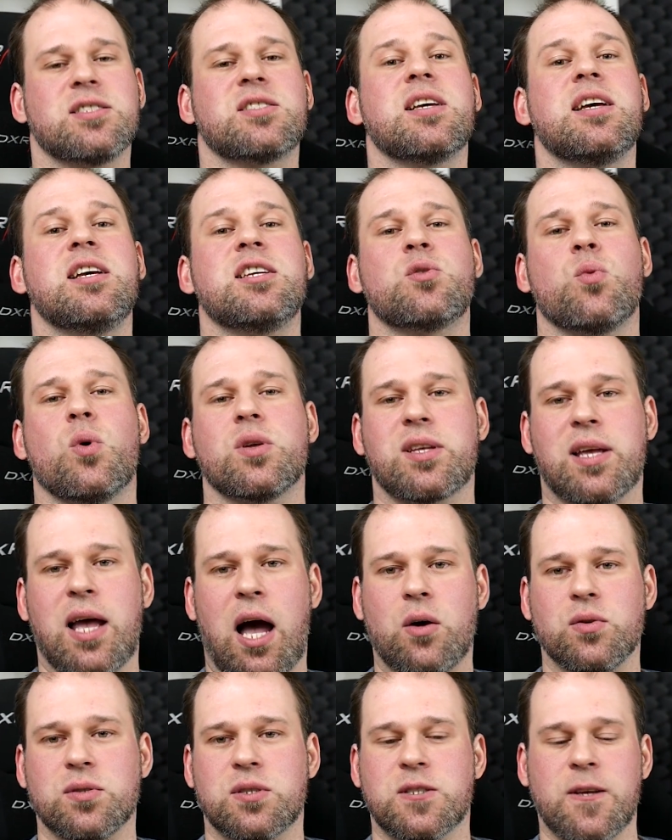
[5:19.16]
is what
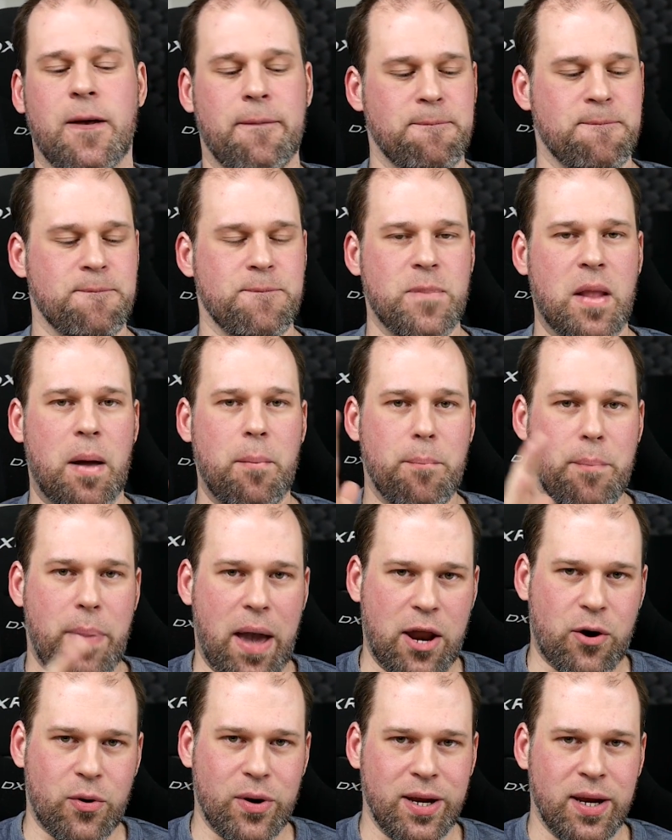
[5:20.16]
counts.
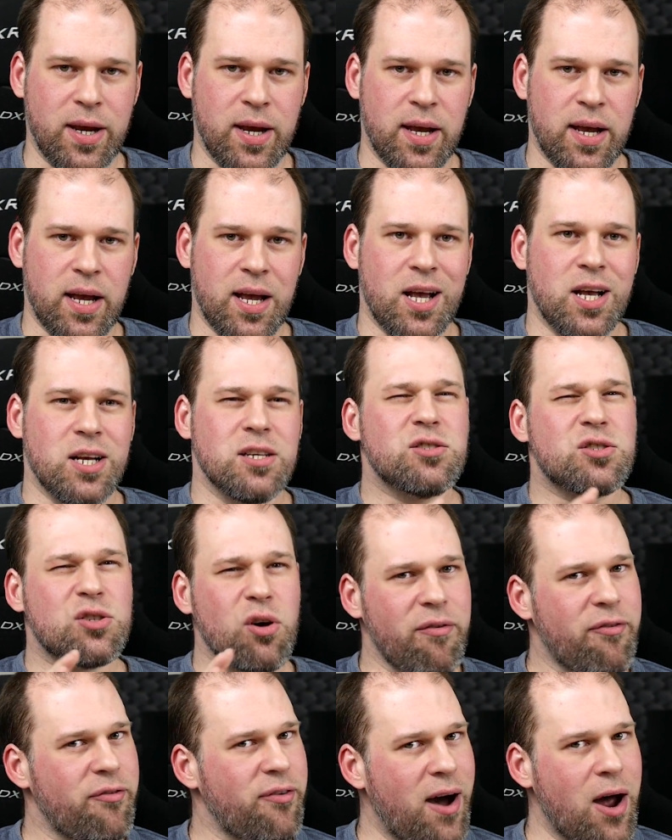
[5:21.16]
Battery, so
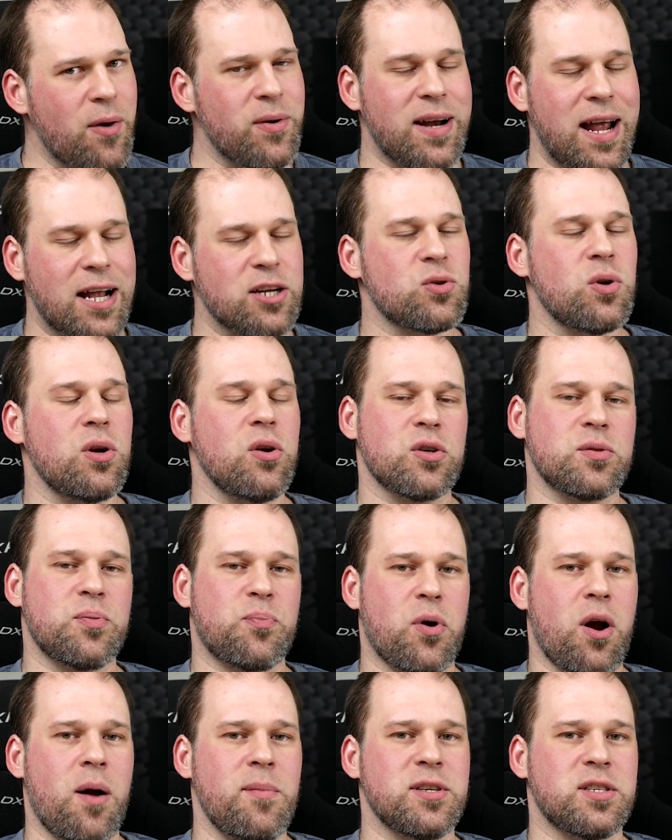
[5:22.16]
far it actually looks
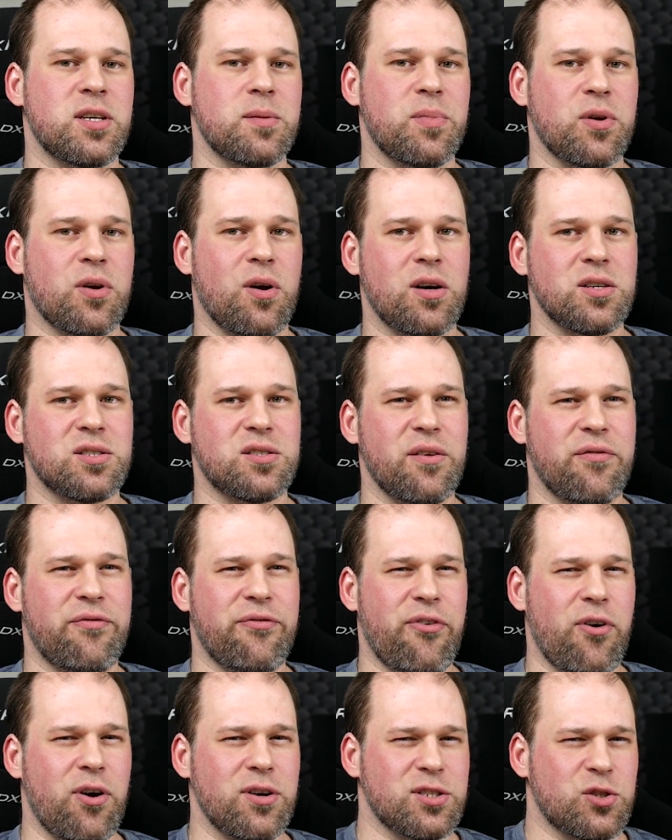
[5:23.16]
promising, because the
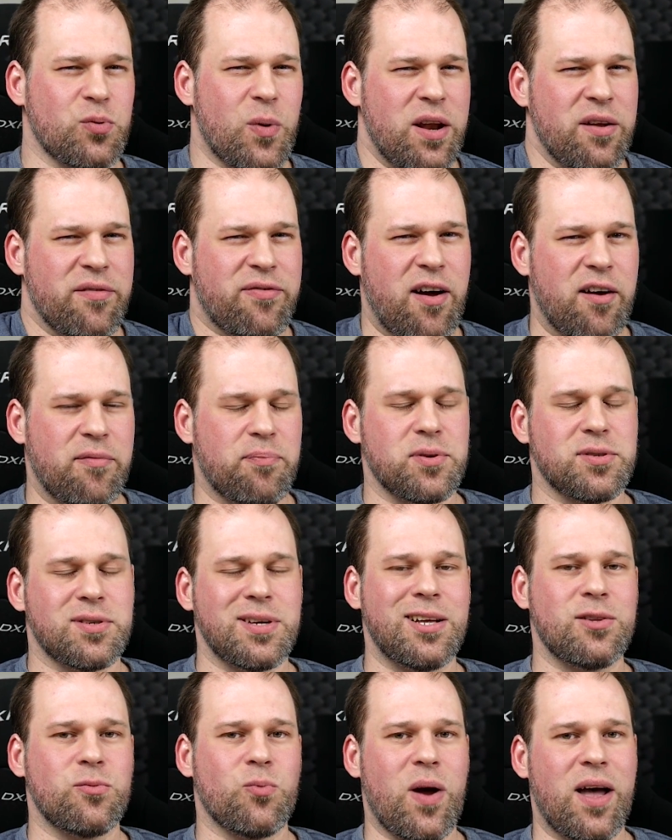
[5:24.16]
first
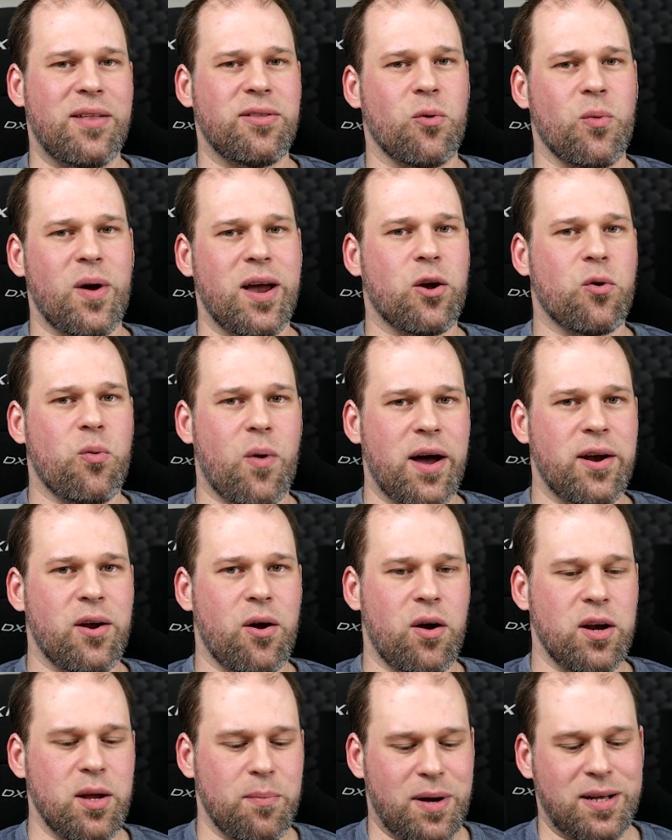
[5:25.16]
25% went away quite
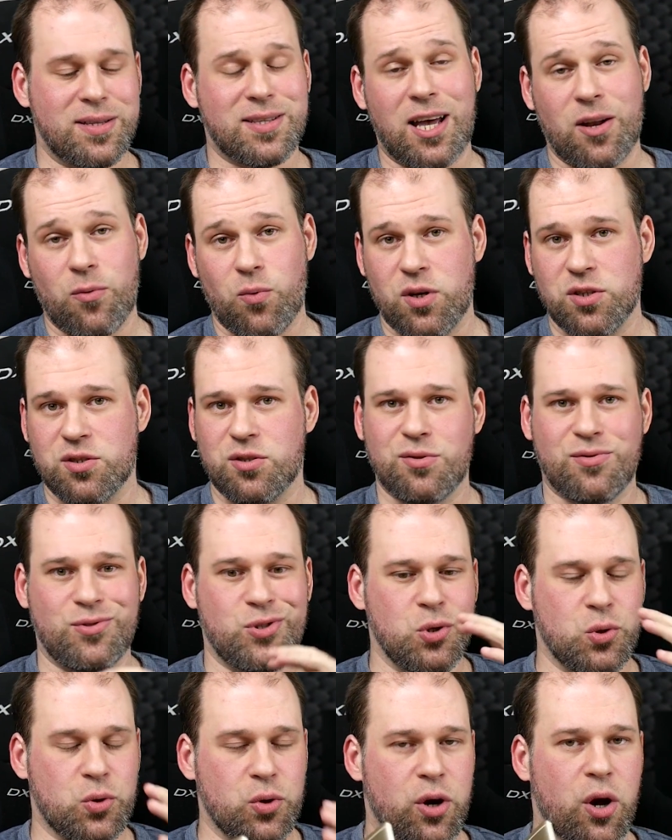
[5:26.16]
early, but that was
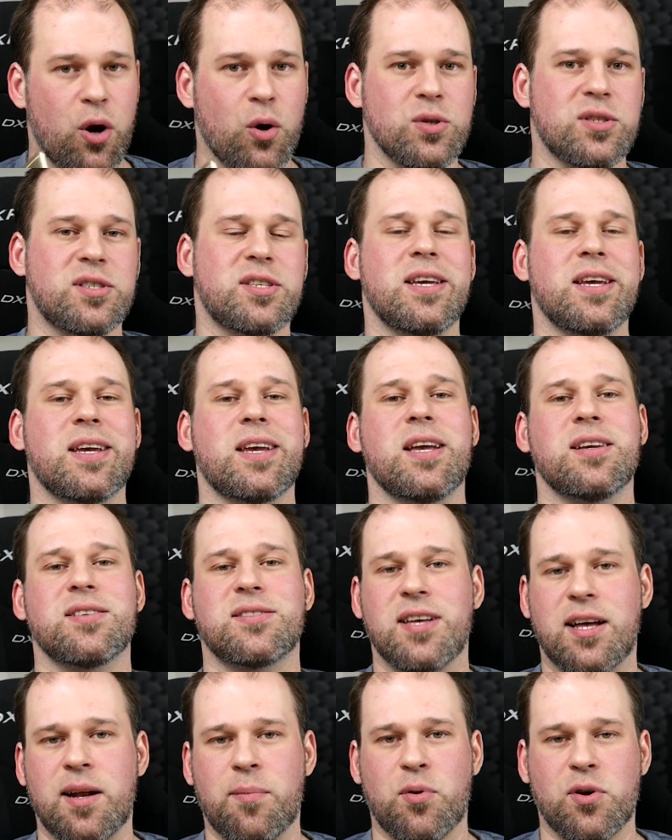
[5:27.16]
due to the whole syncing,
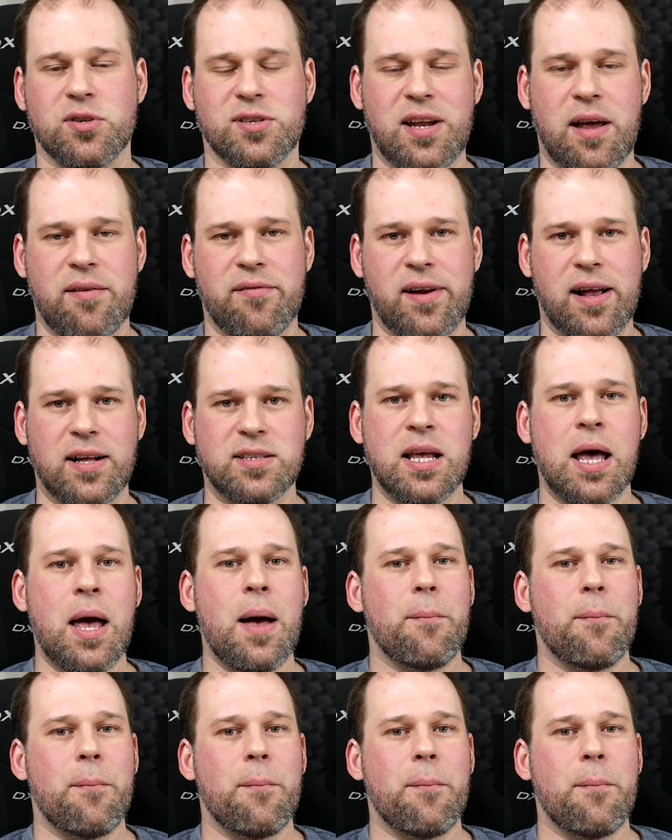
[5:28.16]
setup process and everything else.